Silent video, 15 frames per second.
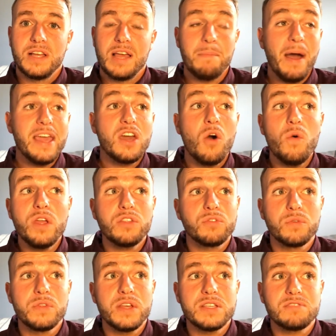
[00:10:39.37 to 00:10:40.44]
Am I going
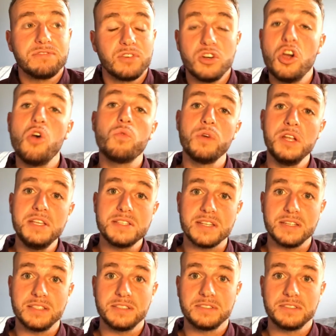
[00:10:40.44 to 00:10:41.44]
through this for no reason?